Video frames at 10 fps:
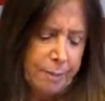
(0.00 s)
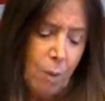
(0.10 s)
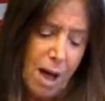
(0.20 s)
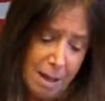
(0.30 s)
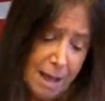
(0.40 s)

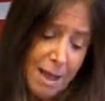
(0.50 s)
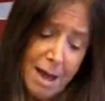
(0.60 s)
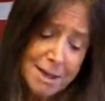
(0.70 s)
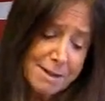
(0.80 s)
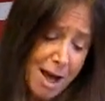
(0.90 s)
Well, a
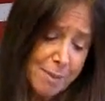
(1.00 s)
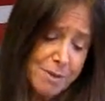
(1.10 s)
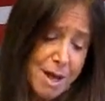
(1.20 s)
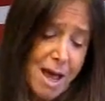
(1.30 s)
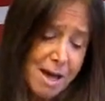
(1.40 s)
lot of
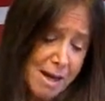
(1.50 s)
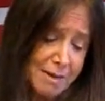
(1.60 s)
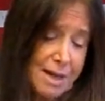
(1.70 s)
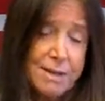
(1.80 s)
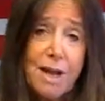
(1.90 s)
times, yeah,
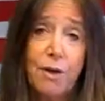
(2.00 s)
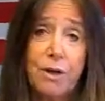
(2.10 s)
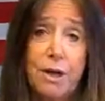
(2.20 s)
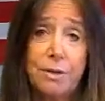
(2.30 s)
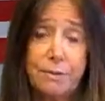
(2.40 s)
and that's how
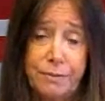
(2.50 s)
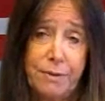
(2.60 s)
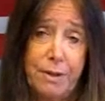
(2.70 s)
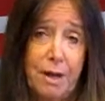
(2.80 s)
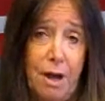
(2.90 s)
the
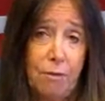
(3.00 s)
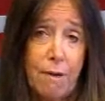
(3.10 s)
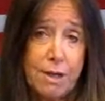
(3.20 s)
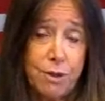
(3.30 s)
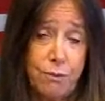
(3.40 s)
the uh,
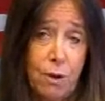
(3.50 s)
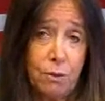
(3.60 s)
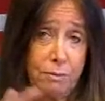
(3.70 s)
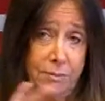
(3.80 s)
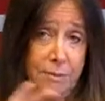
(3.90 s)
right to vote